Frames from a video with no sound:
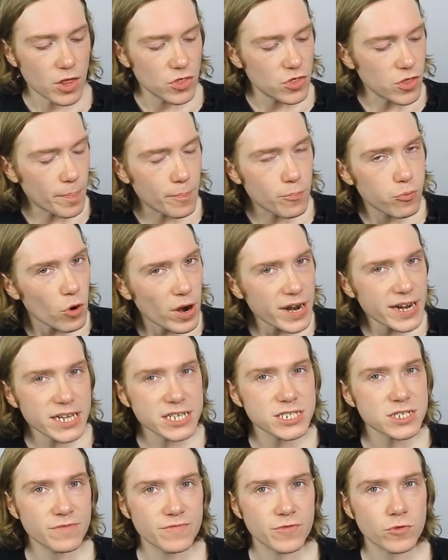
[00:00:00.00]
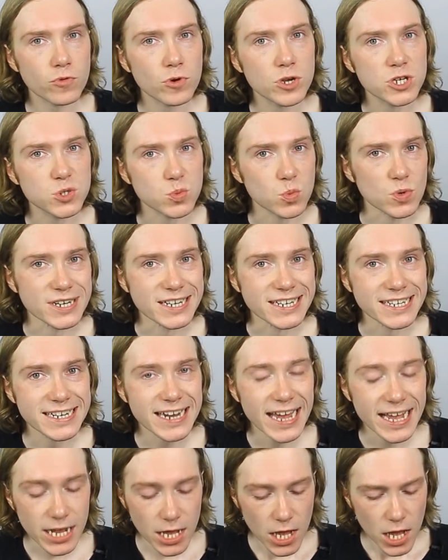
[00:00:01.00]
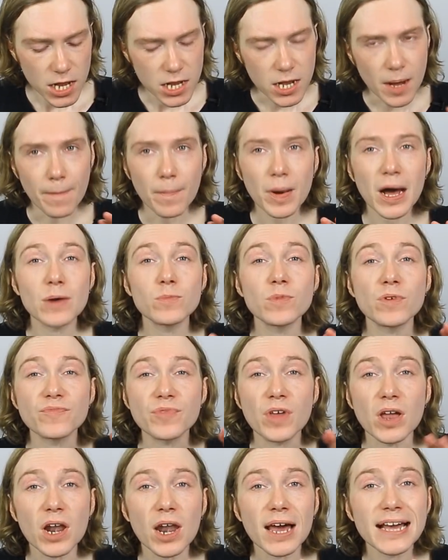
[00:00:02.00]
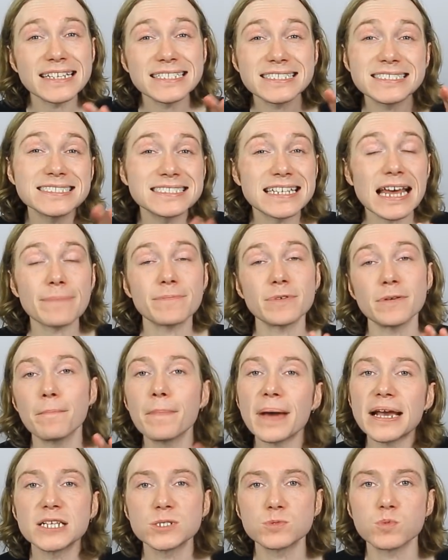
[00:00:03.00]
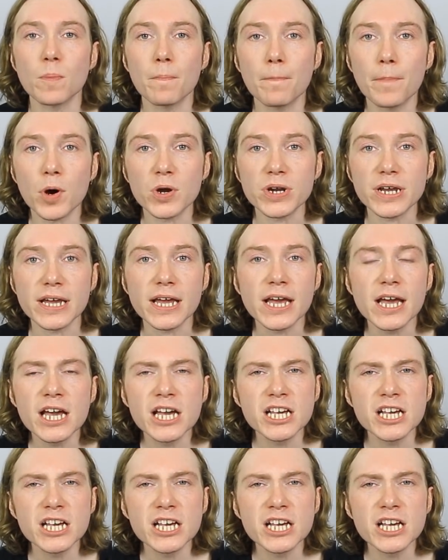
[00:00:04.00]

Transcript: The brightness of the rosewood neck combined with the light snappy basswood body